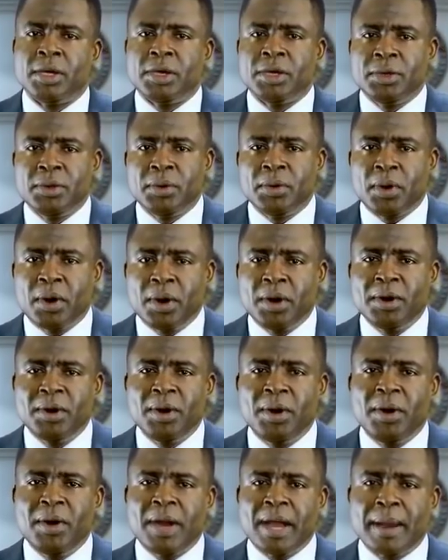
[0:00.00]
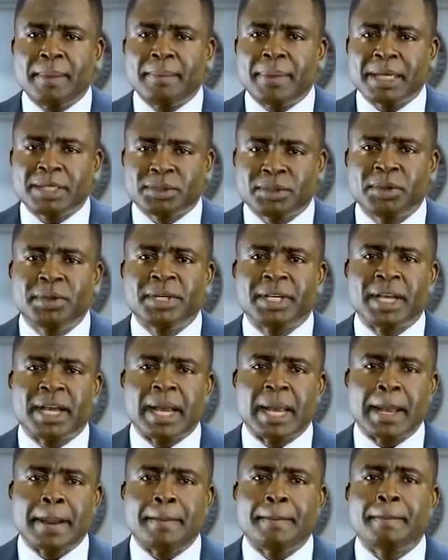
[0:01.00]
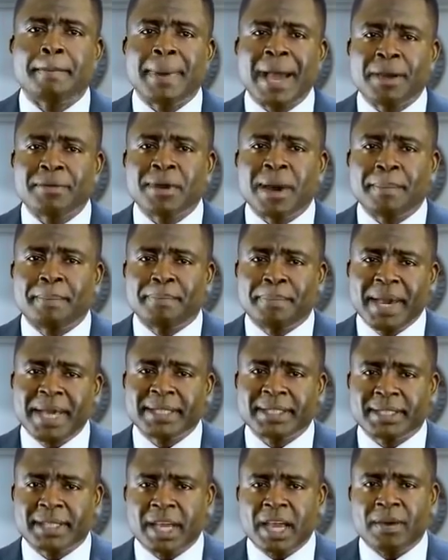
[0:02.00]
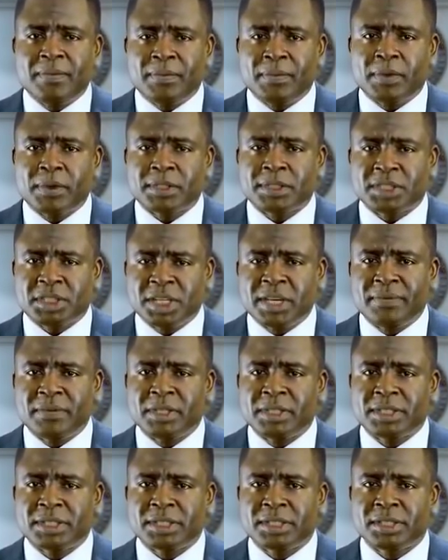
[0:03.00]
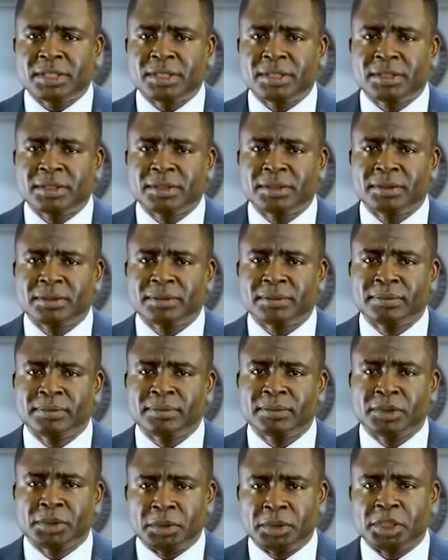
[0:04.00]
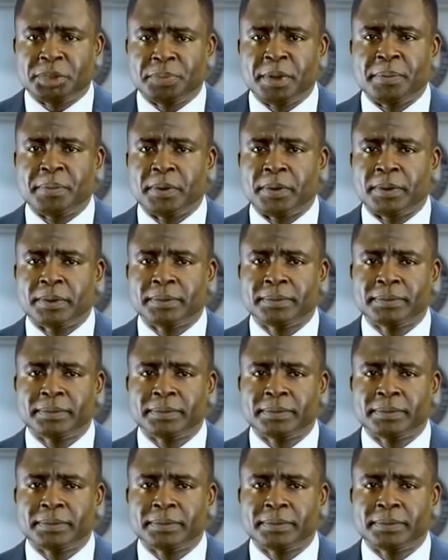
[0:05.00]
You honor Ambazonia by your best effort service to its people.